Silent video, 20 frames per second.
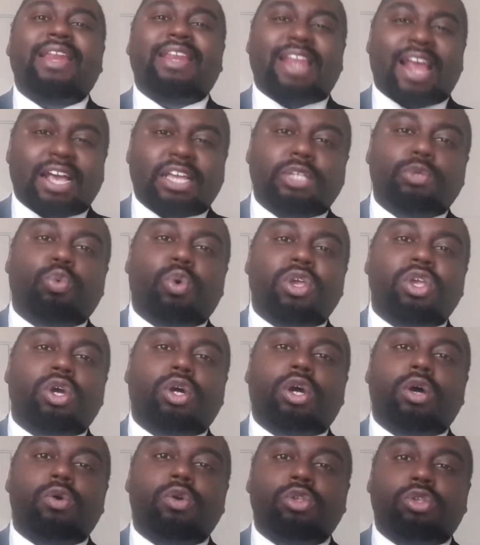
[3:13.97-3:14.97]
that's where you're
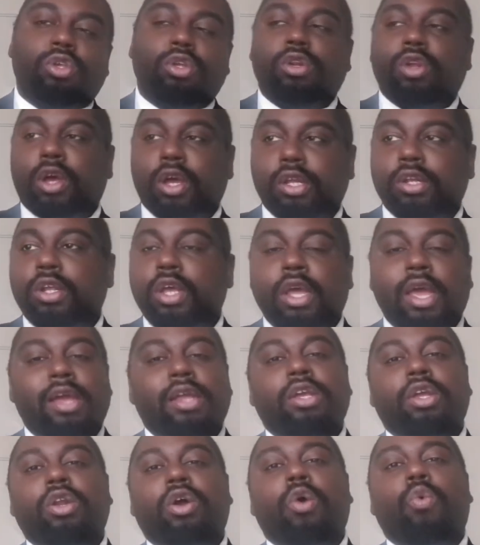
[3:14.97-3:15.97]
going to learn,
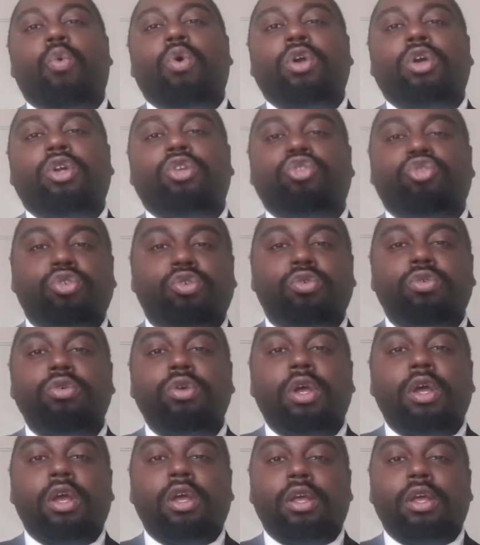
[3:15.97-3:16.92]
you know, what your true